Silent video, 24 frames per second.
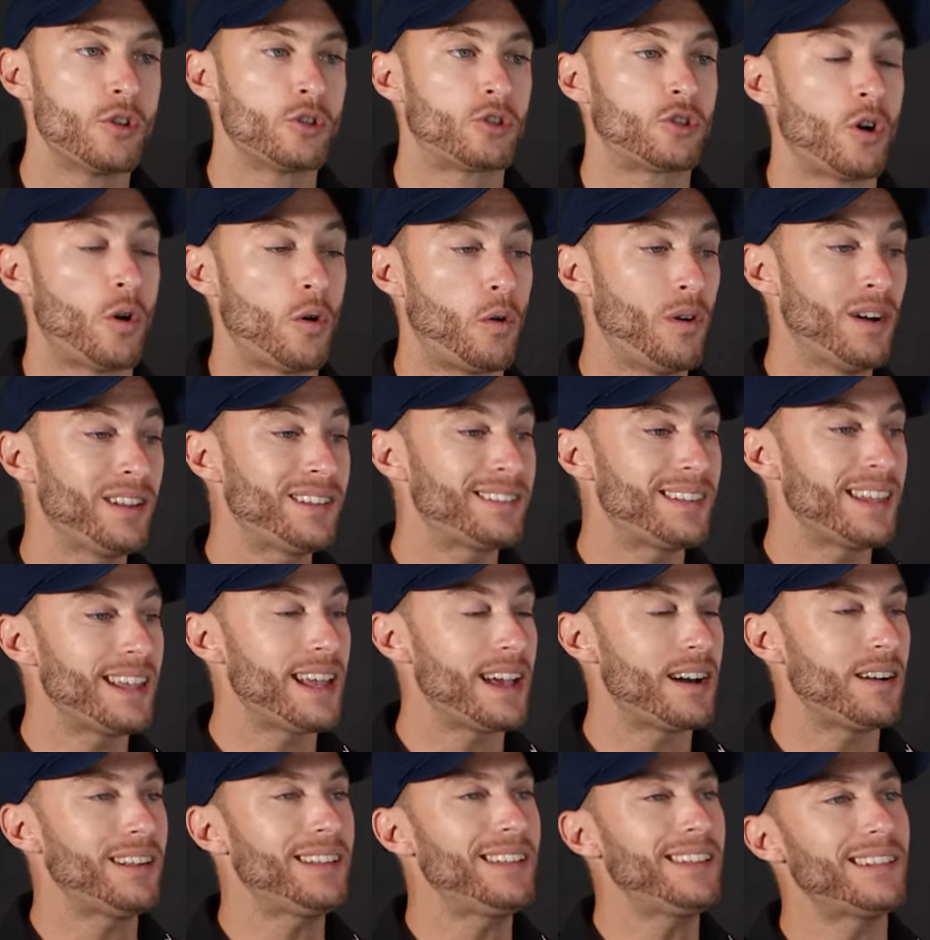So let's
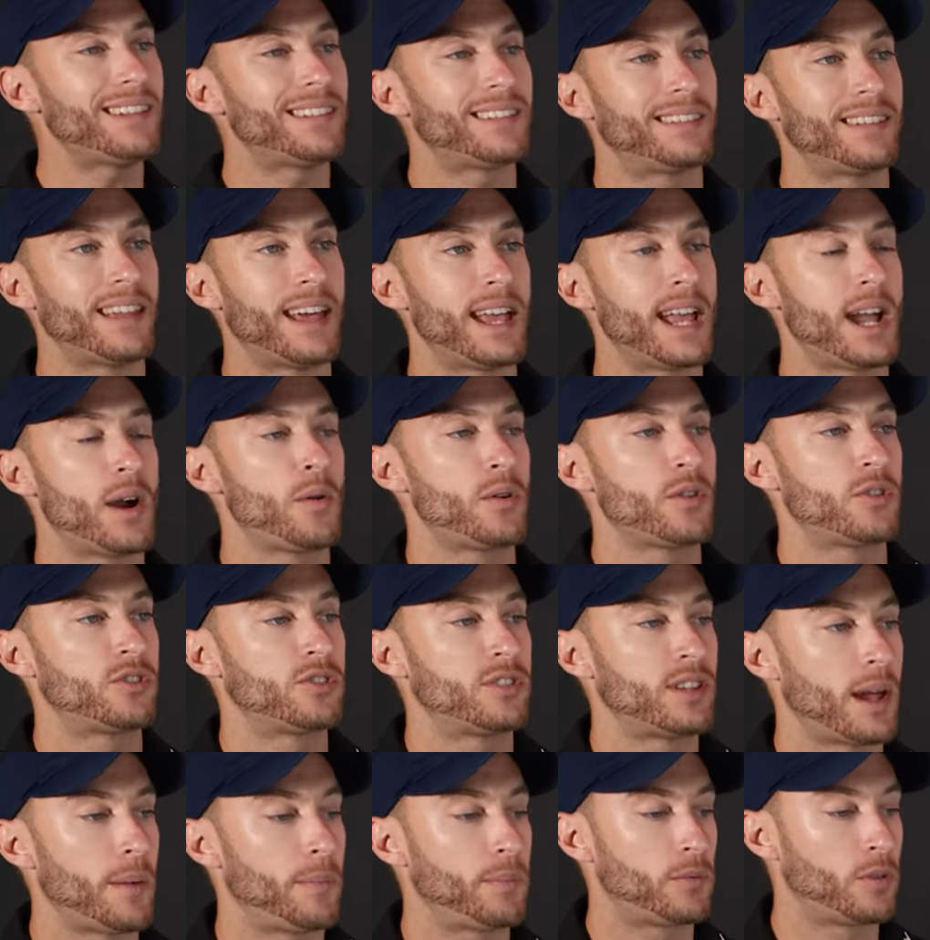just say a
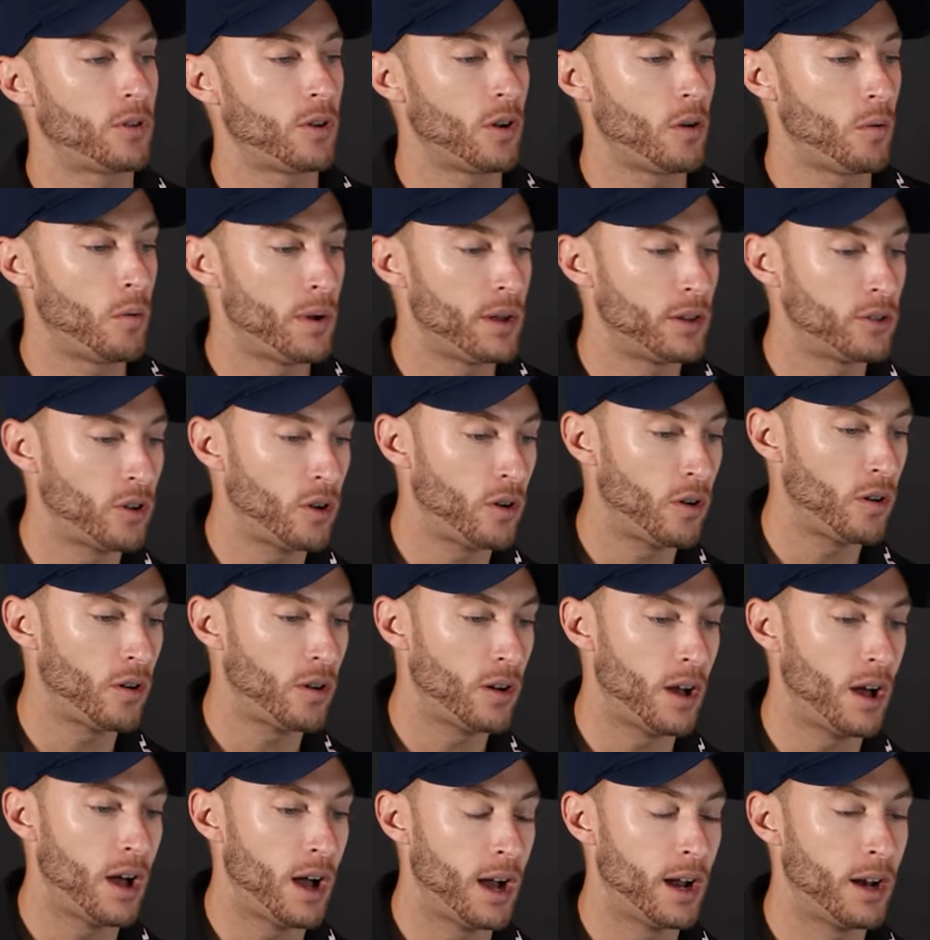receptor, when we
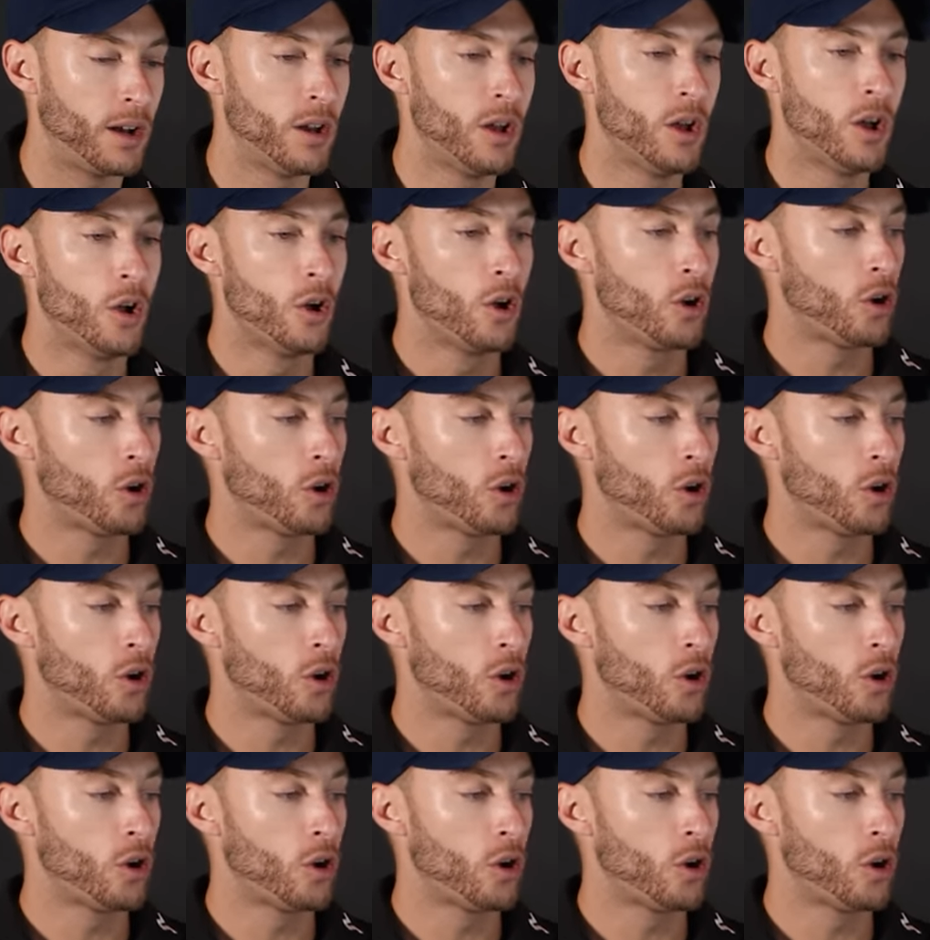turn it on,